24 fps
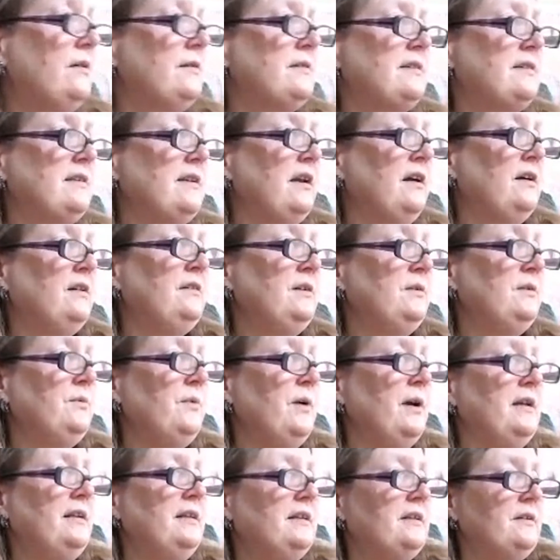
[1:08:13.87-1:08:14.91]
It's the only
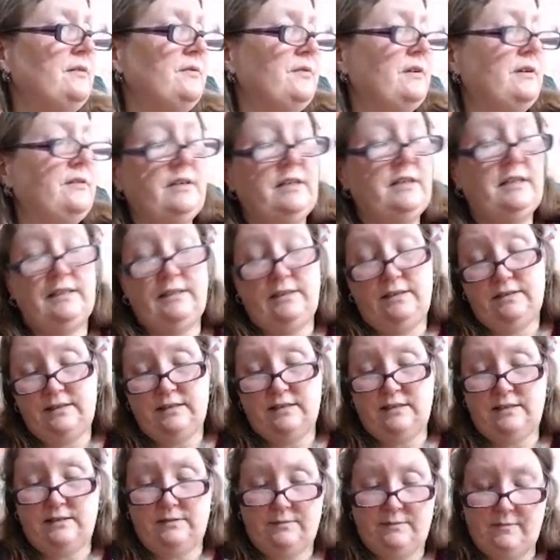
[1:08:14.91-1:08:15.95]
way you can. Right,
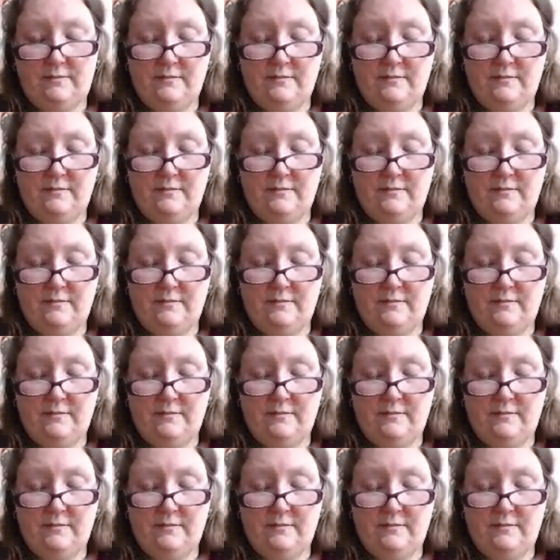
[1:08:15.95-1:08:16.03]
okay.